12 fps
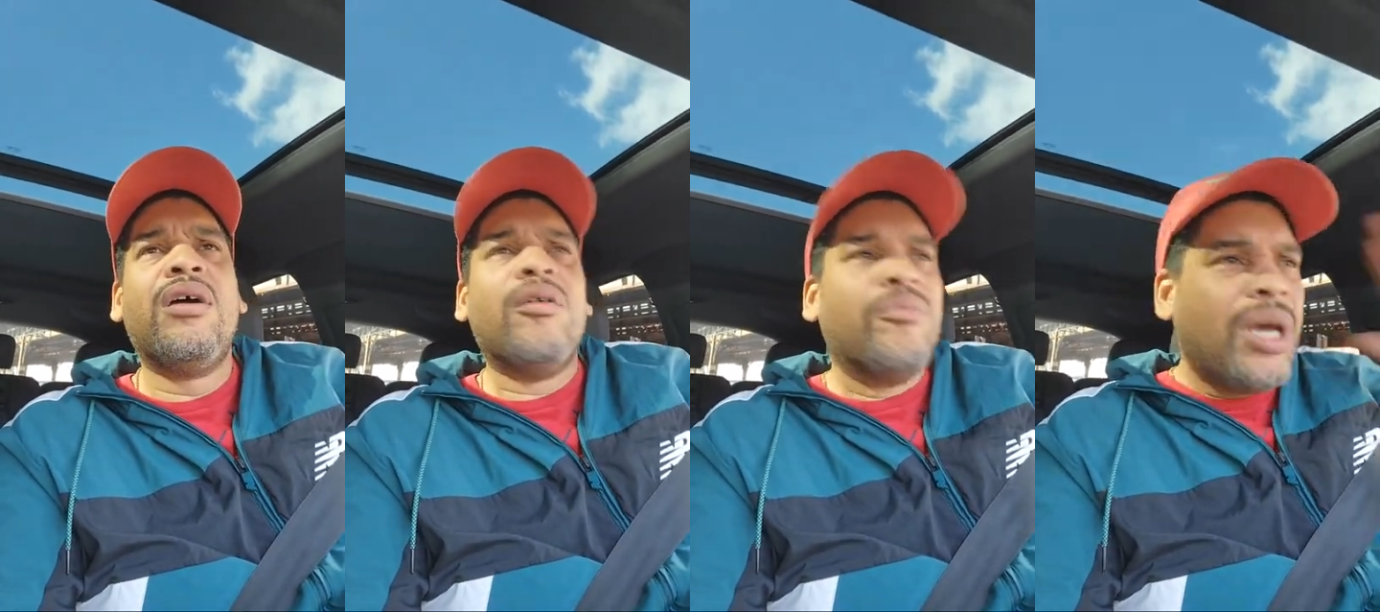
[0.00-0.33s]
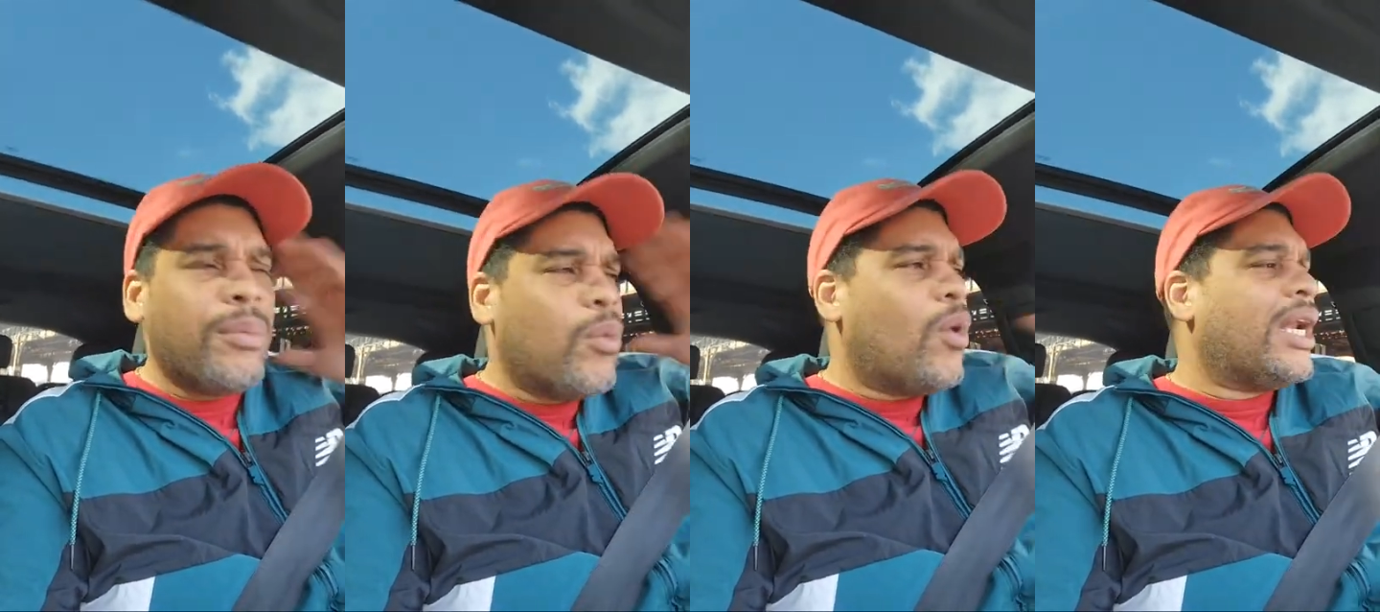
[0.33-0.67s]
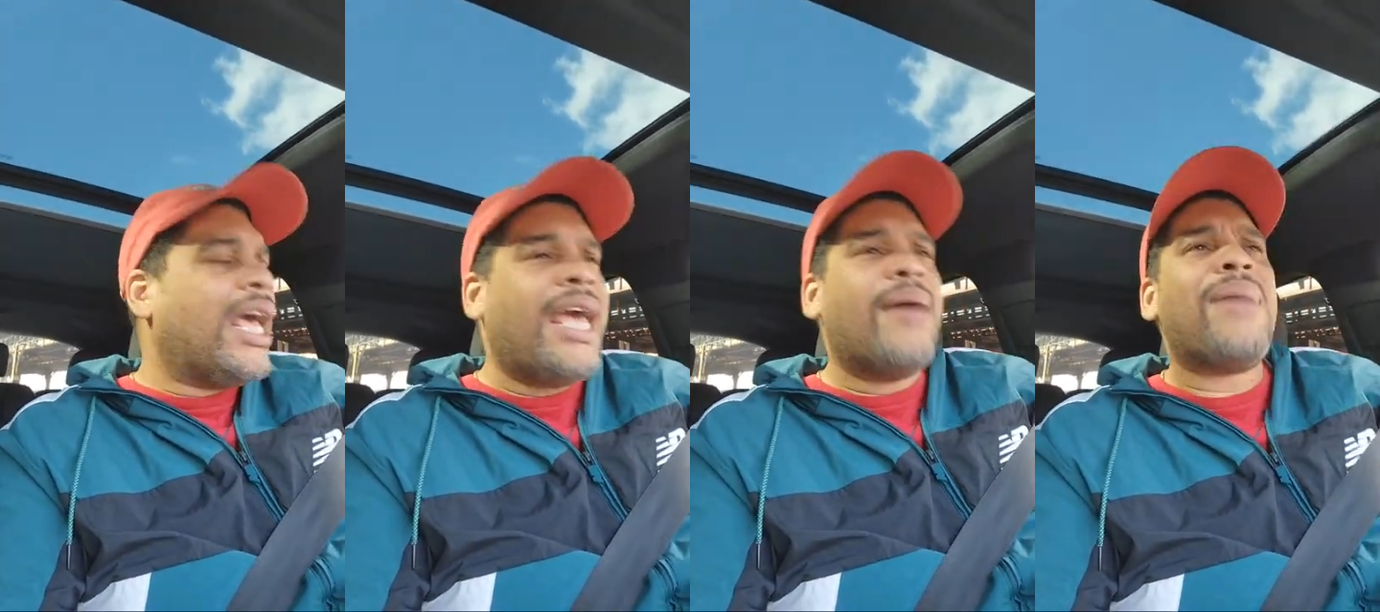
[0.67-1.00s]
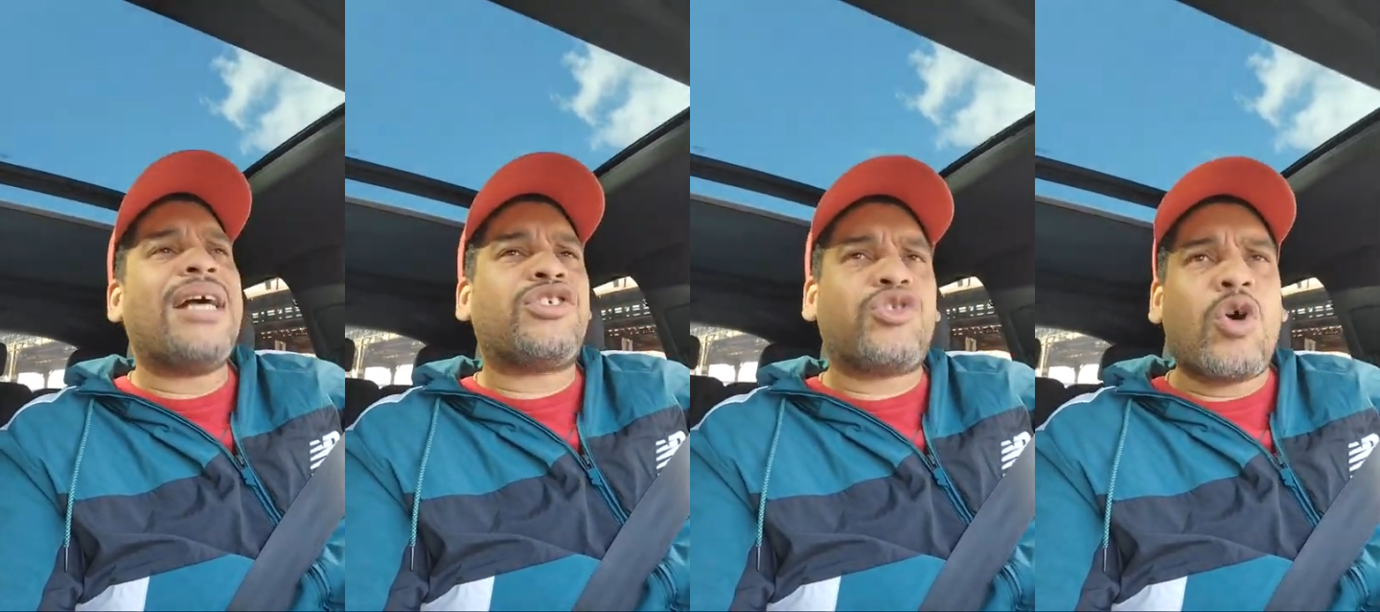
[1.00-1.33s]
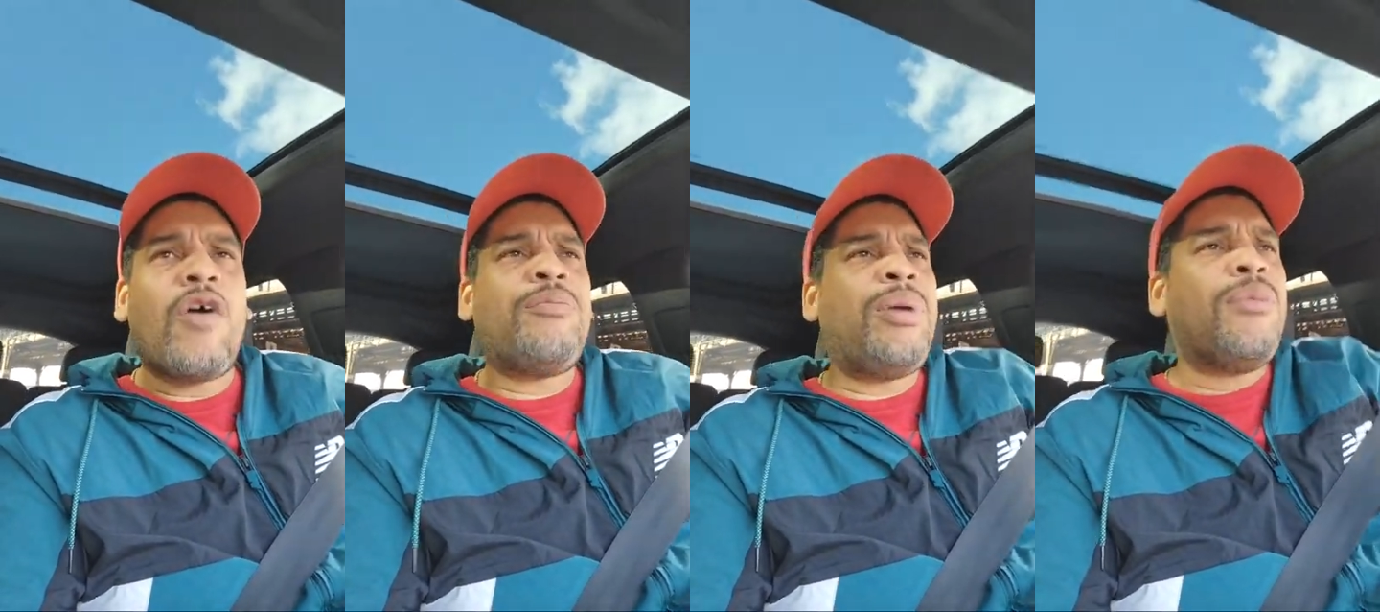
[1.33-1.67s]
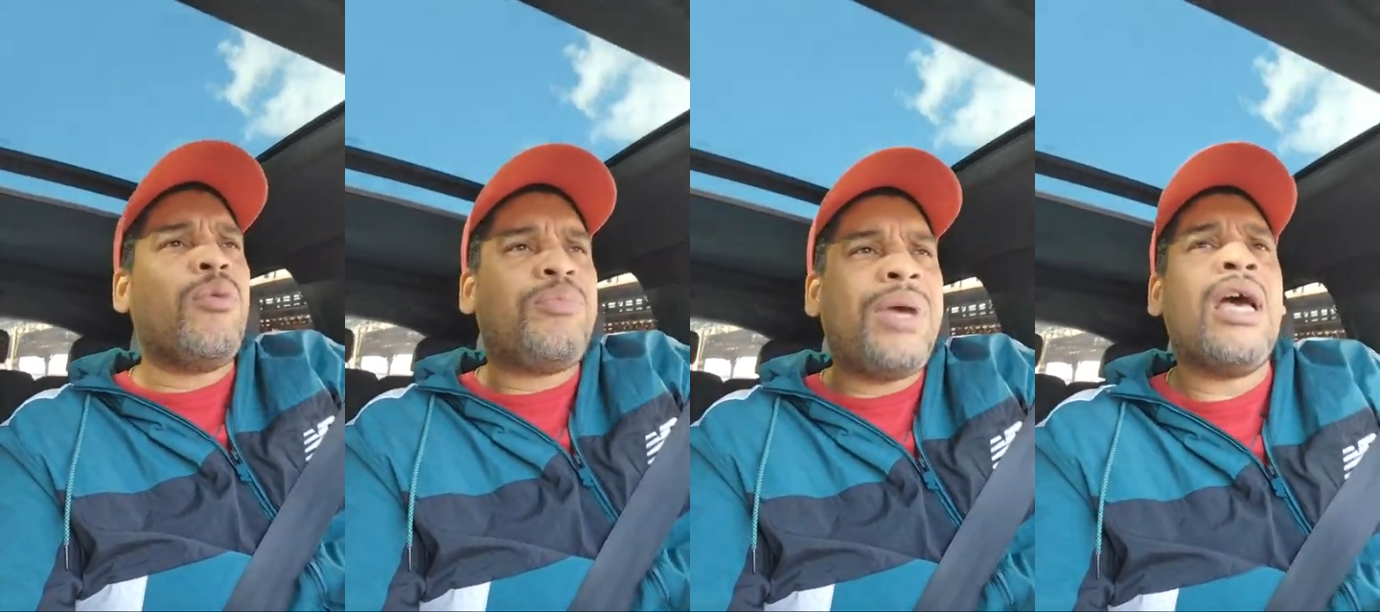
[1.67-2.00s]
People want to hear my story. People,
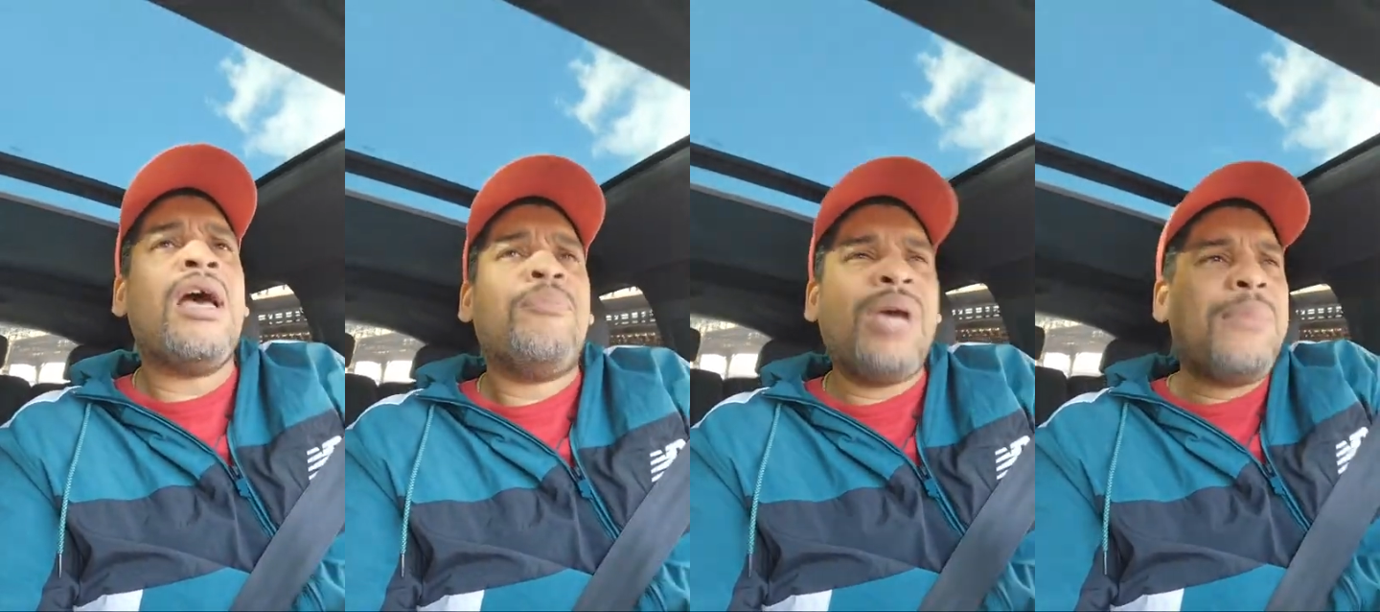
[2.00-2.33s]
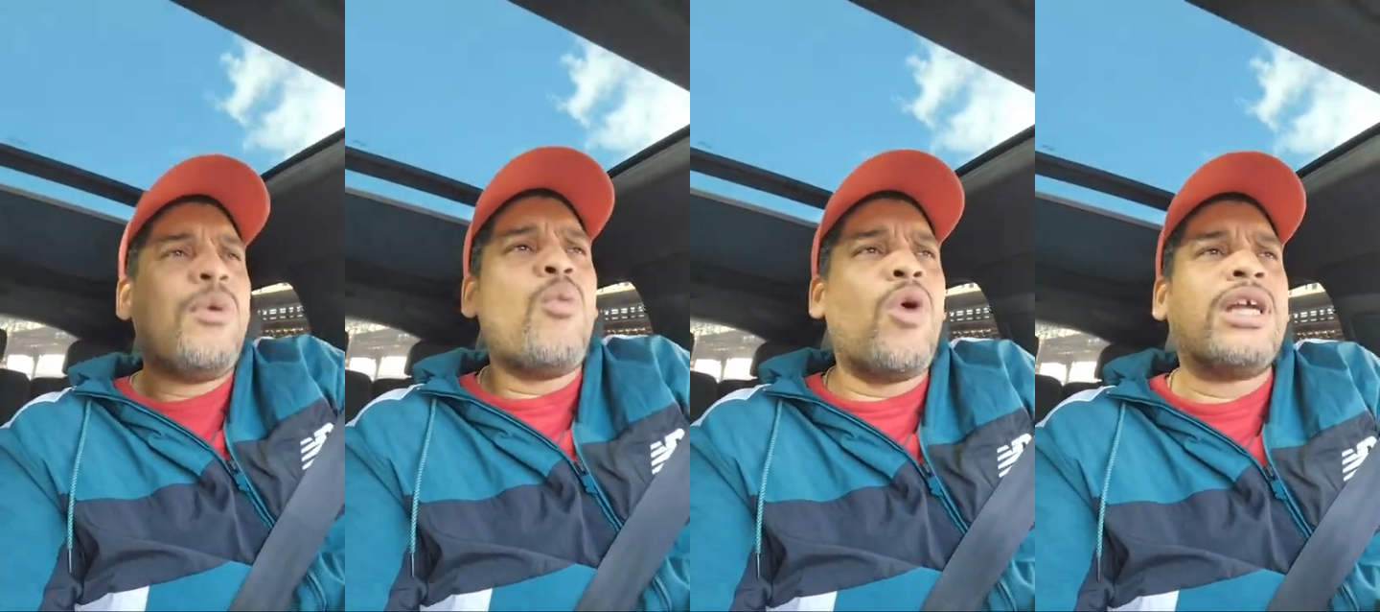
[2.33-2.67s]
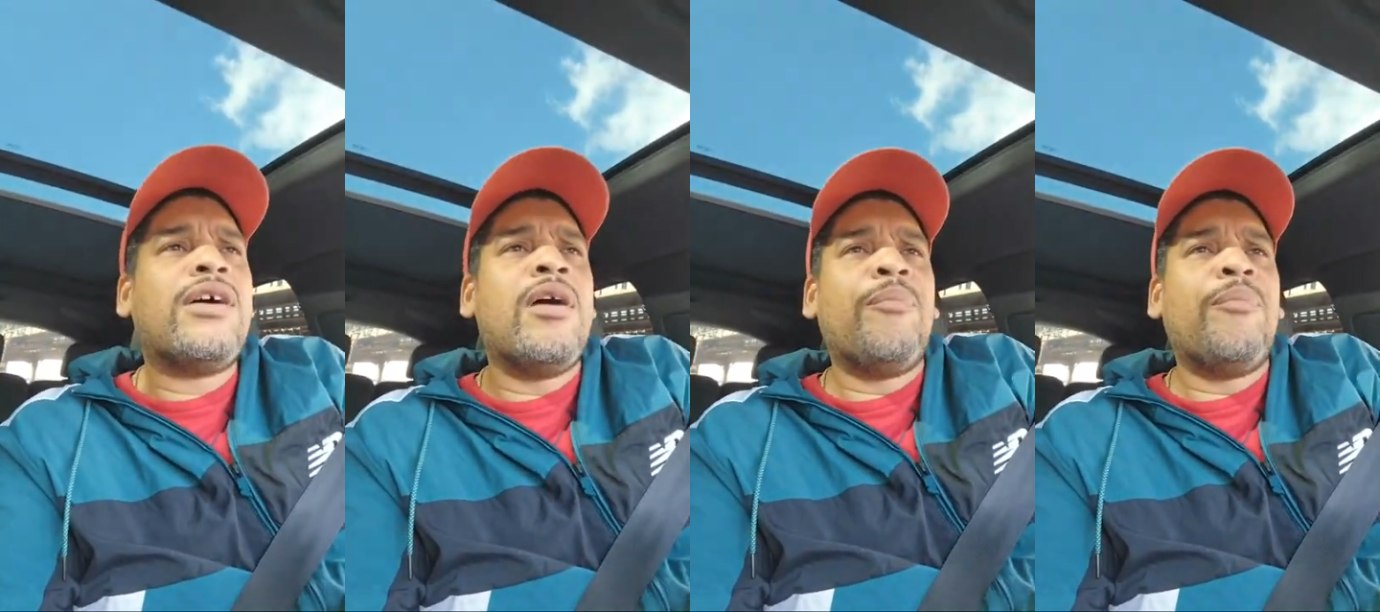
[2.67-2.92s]
pe people want to.